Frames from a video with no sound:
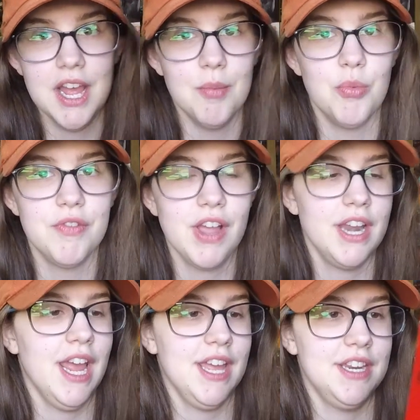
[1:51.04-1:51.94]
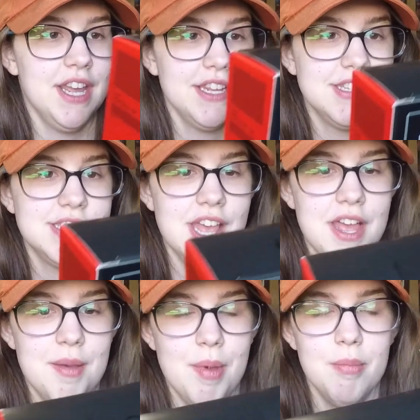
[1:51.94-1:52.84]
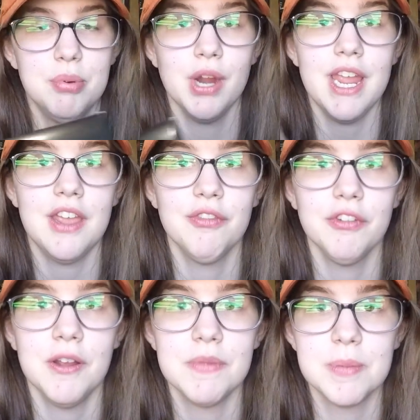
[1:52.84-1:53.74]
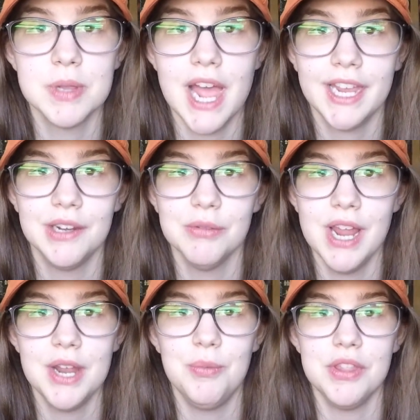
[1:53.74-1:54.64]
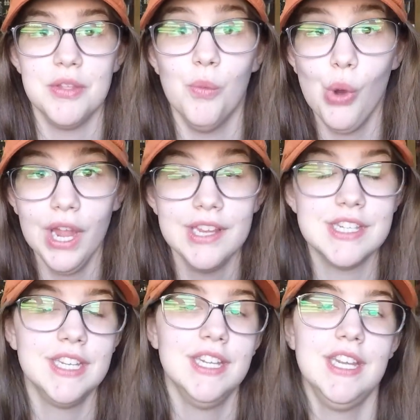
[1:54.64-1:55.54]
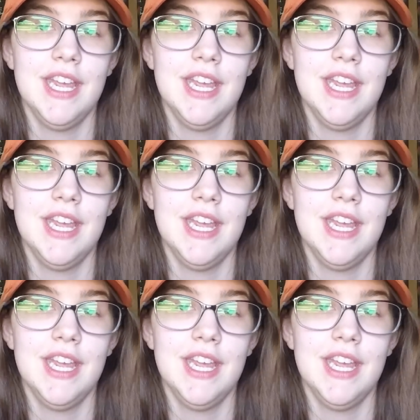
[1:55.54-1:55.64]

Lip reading: We've kind of had a nice break from the black and red with the white